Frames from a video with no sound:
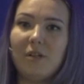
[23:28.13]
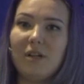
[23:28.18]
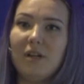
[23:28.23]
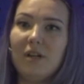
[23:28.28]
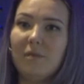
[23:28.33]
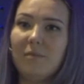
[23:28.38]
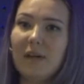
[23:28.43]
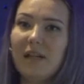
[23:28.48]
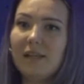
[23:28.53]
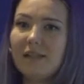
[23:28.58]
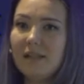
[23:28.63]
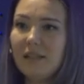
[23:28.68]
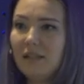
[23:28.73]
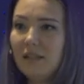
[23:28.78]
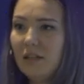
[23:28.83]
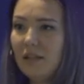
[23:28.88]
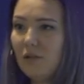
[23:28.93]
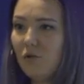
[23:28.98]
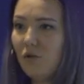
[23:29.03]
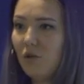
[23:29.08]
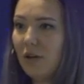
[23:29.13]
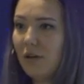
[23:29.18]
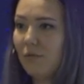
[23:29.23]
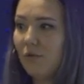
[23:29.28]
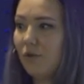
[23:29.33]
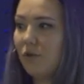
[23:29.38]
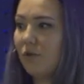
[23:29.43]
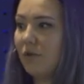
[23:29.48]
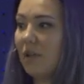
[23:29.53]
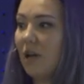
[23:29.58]
in my city, or I
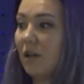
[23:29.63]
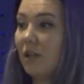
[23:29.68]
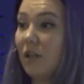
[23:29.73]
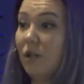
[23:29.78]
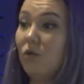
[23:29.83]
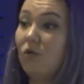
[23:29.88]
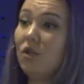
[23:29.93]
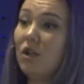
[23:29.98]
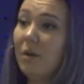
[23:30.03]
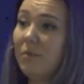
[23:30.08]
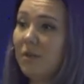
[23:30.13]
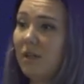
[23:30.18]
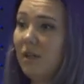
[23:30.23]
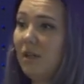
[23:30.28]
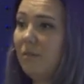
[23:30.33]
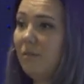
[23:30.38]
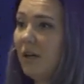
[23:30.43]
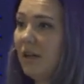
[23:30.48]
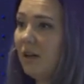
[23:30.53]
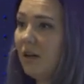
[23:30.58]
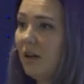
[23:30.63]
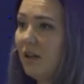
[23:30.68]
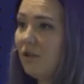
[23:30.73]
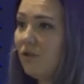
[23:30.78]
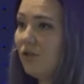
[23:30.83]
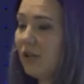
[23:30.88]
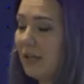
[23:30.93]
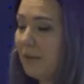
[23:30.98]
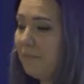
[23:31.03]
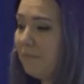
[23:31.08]
want to start a new chapter in my
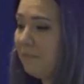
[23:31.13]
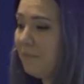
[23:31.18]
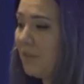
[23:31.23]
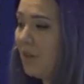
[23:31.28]
country.